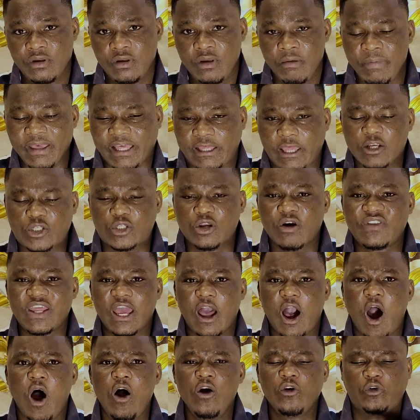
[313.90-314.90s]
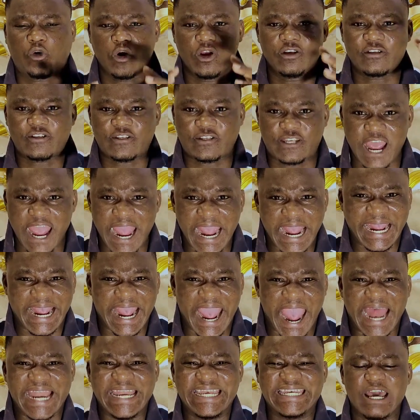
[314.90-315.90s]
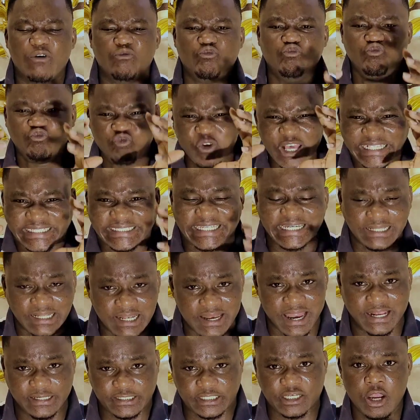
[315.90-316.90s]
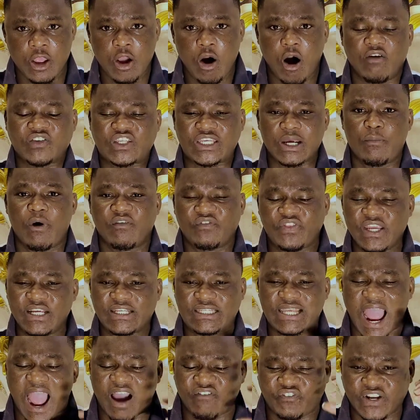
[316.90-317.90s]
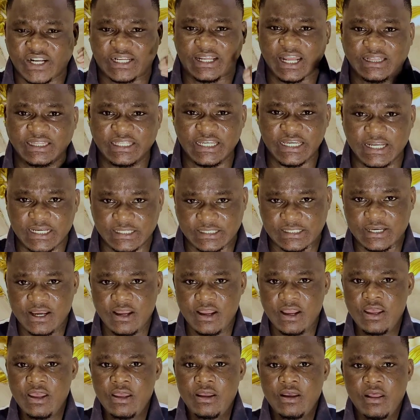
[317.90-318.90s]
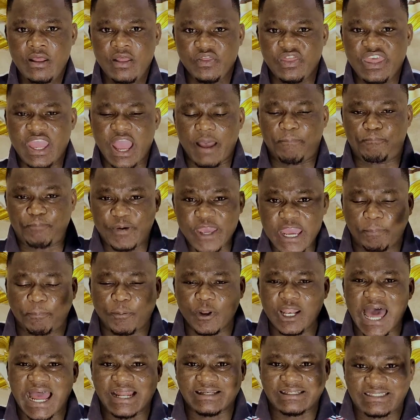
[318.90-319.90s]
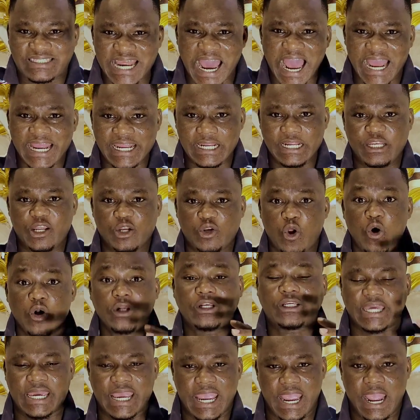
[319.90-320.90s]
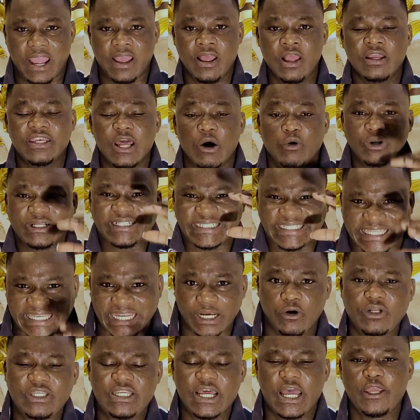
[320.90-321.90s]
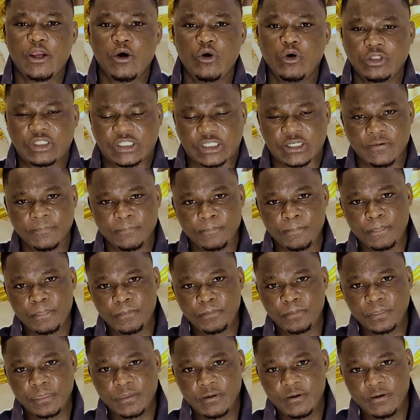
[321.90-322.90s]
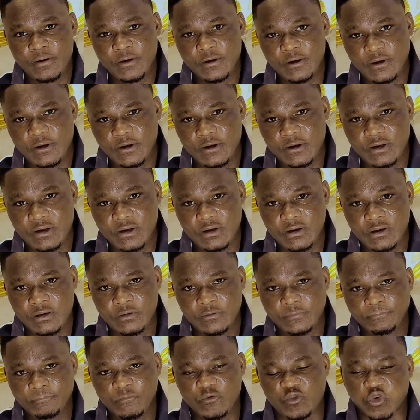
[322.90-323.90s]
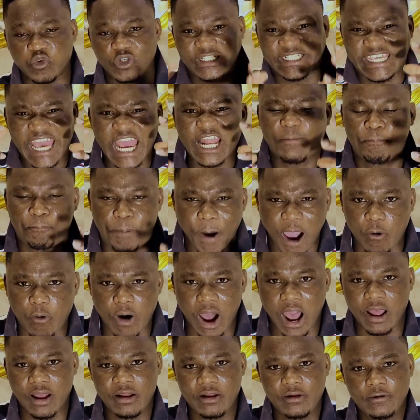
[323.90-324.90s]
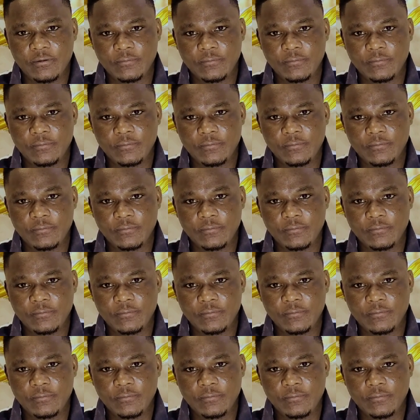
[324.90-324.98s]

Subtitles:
Because of the unconcern and the wickedness of some of these African leaders. Their people are dying. They don't care. They will kill the youth to get power.